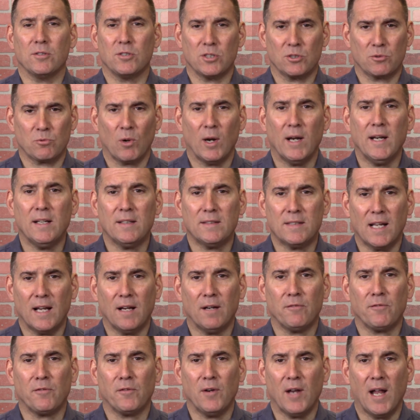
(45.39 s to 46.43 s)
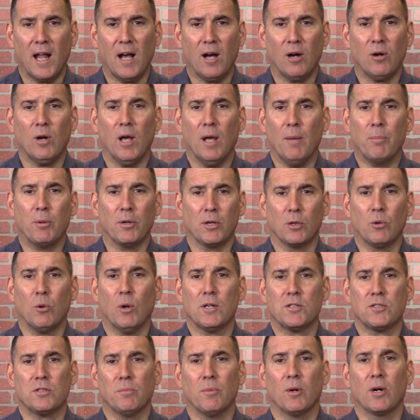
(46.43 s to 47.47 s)
Just write it down for now and put a
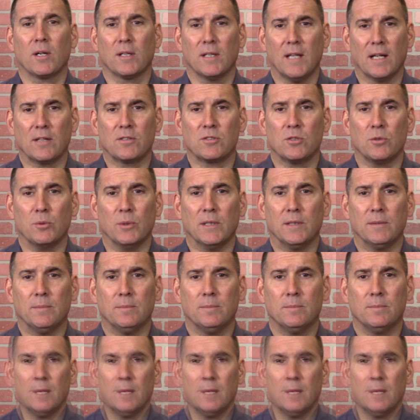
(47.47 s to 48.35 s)
question mark next to it.